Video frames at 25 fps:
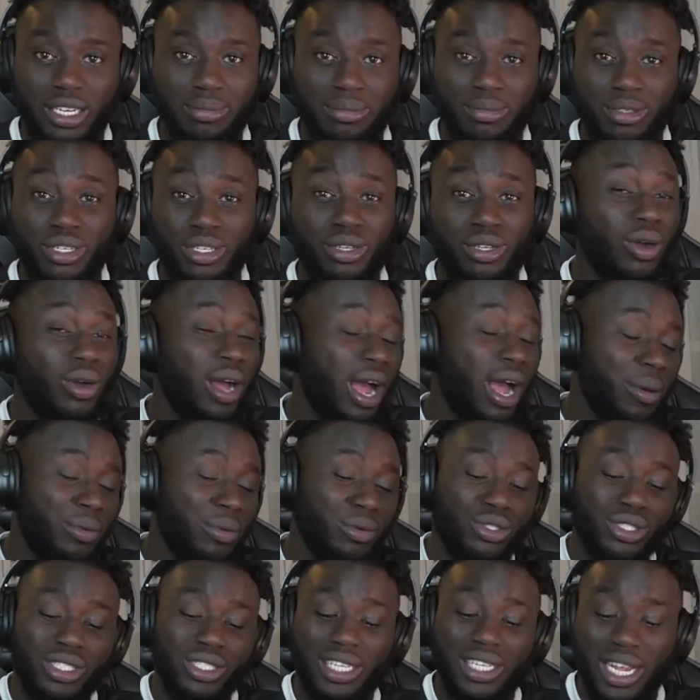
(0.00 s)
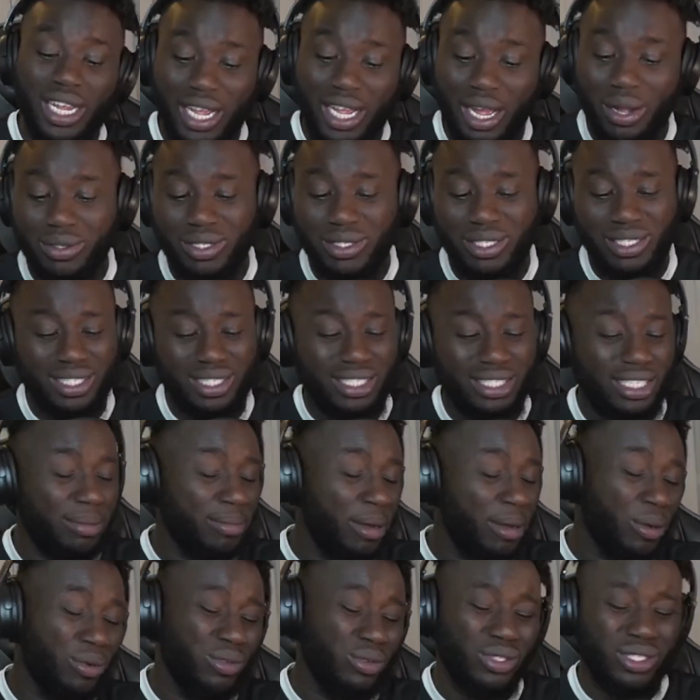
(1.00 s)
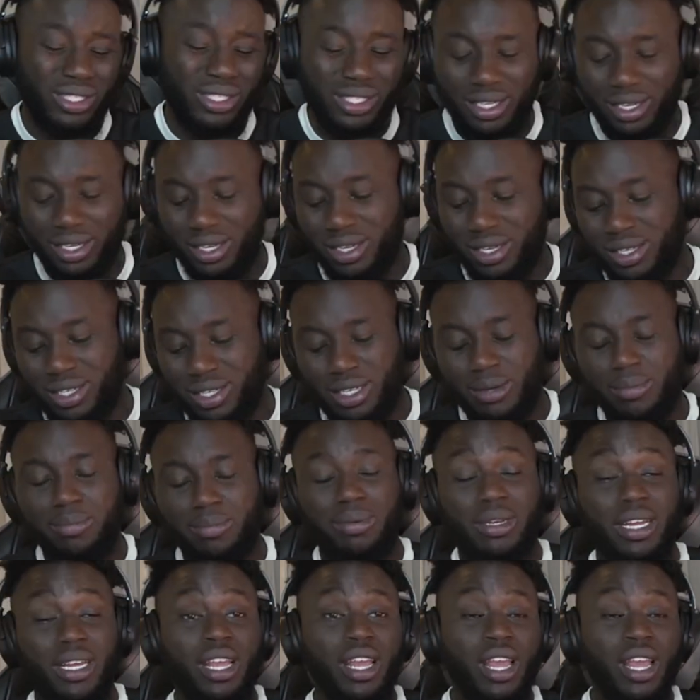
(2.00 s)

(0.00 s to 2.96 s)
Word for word: You know, I want to check out this team. I want to see this team play.